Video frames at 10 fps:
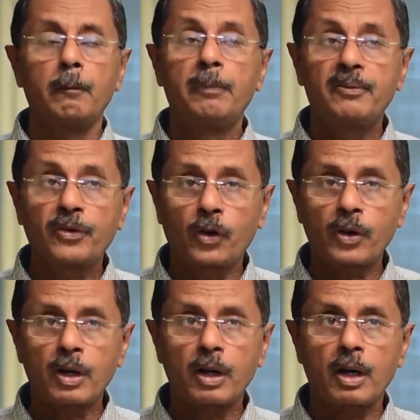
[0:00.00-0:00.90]

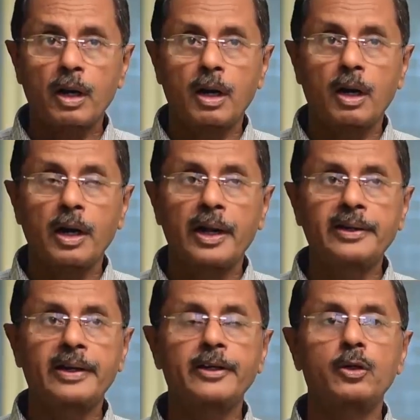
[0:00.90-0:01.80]
before
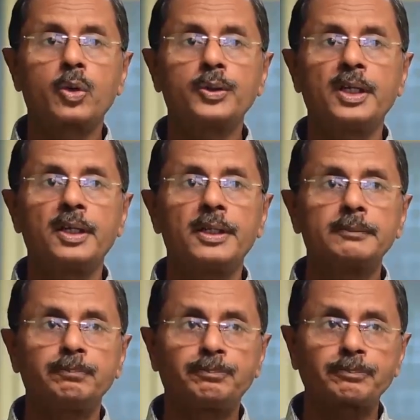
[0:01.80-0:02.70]
entering into the
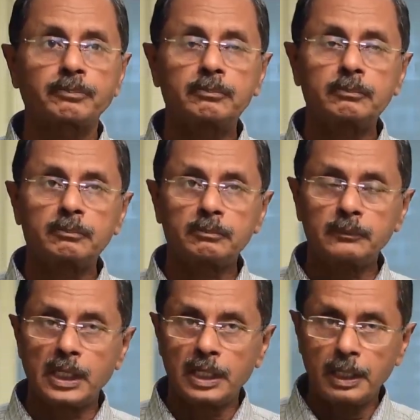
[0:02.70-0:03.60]

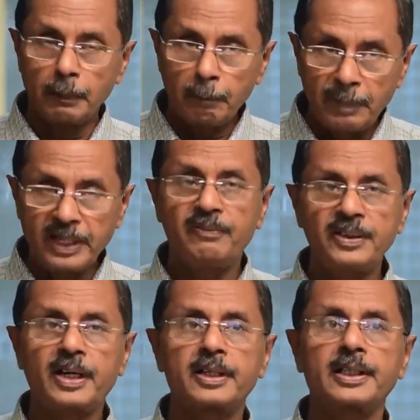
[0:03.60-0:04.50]

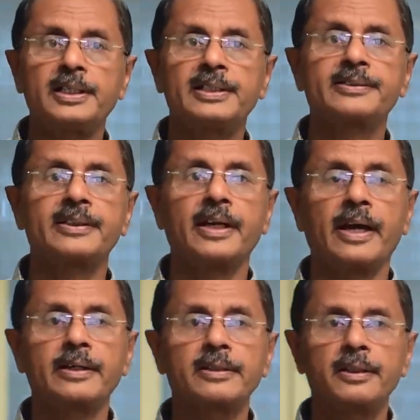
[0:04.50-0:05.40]
benefit under the ESI
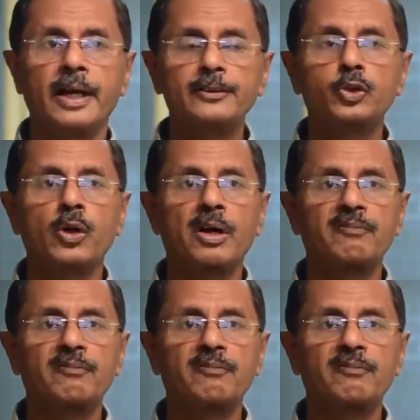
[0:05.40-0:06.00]
Act, as you are